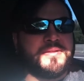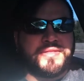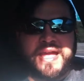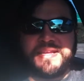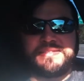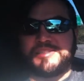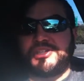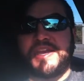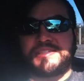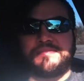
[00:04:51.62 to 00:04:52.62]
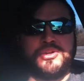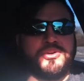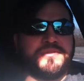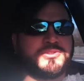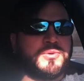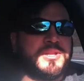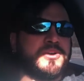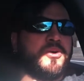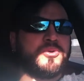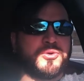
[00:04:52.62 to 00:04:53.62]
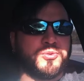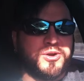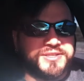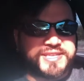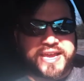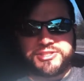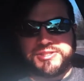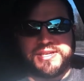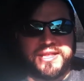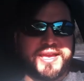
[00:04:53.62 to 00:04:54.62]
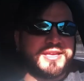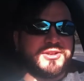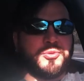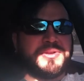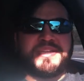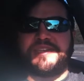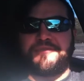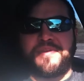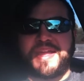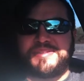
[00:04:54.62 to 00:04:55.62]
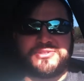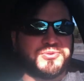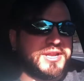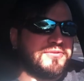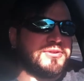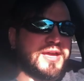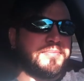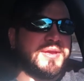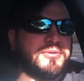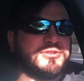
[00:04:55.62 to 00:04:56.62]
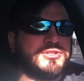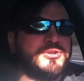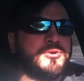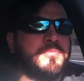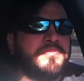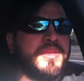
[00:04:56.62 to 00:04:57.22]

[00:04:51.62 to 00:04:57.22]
that is a chess move. It's one of the older ones, actually, like an opening defense or whatever that people do,